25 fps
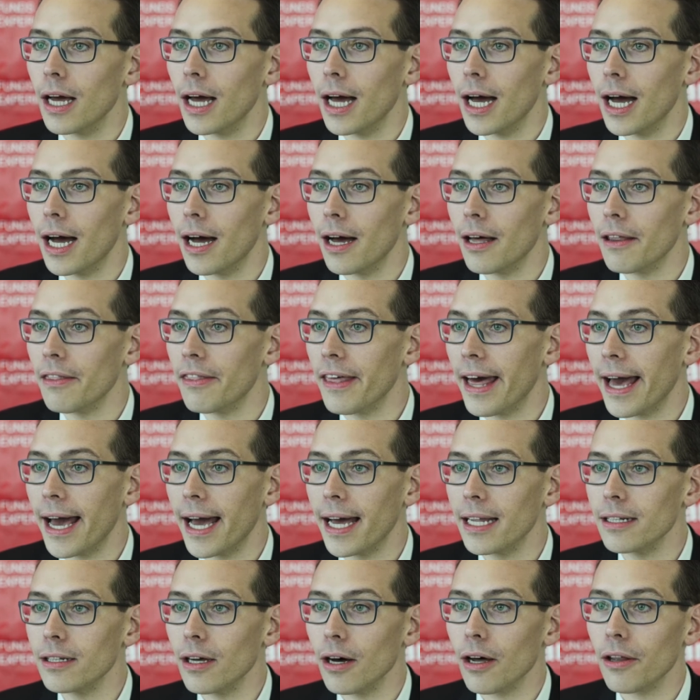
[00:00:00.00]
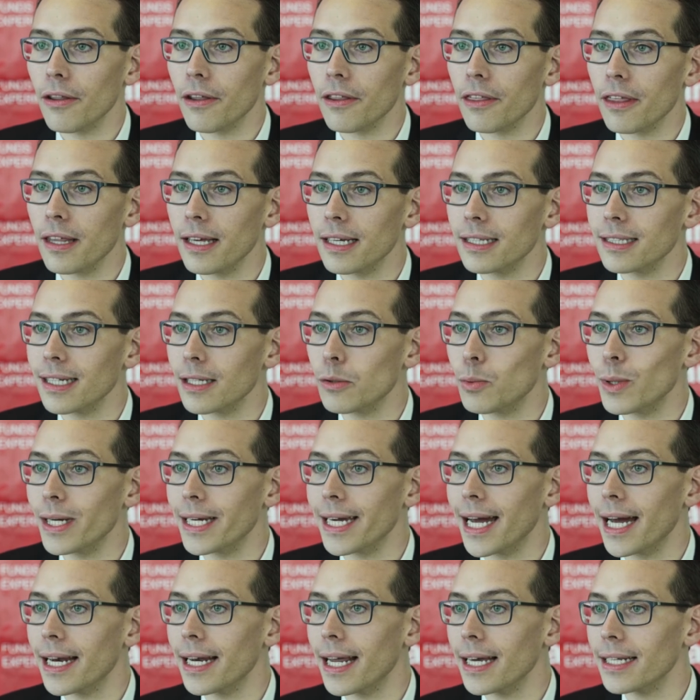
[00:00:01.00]
than other things that we
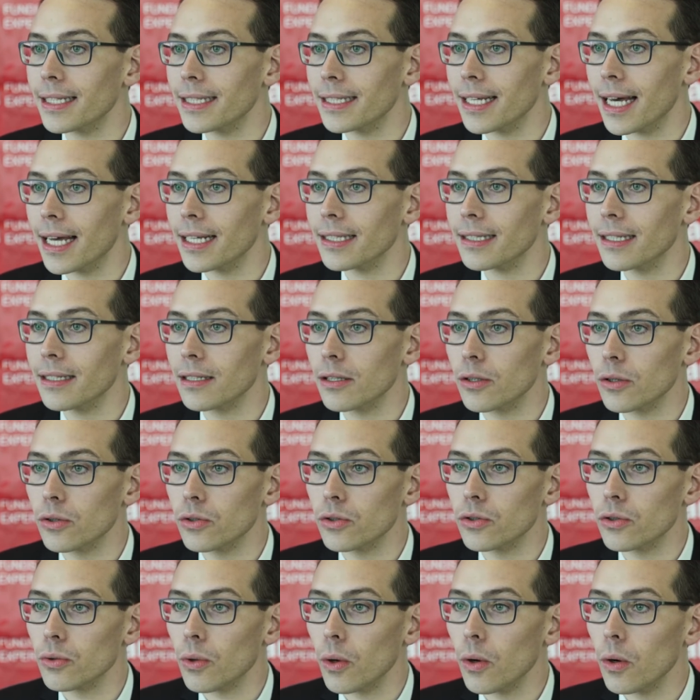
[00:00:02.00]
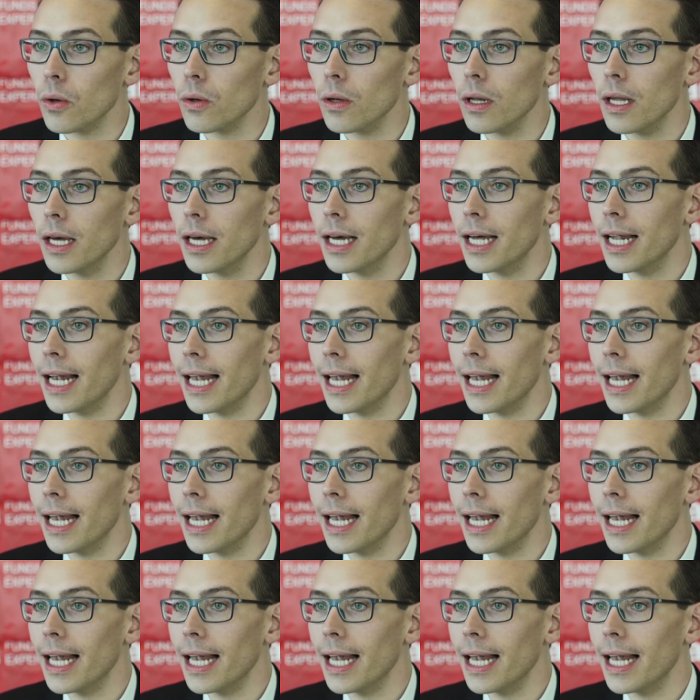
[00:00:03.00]
can assess and control,